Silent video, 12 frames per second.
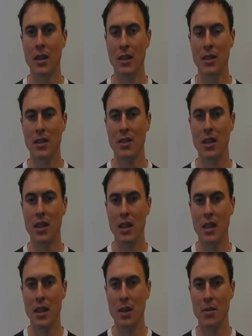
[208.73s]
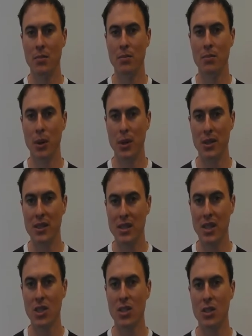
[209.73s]
This is so that their body's
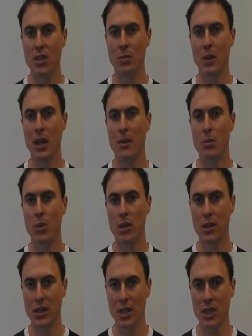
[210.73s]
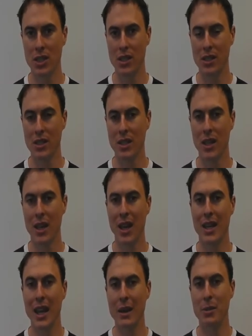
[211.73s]
tissues become more conditioned
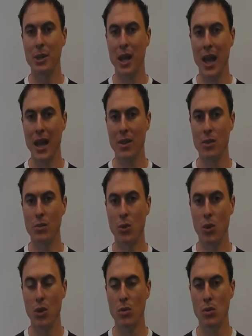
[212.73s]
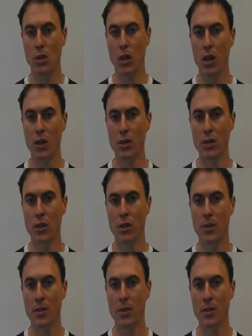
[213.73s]
and able to handle more and more load.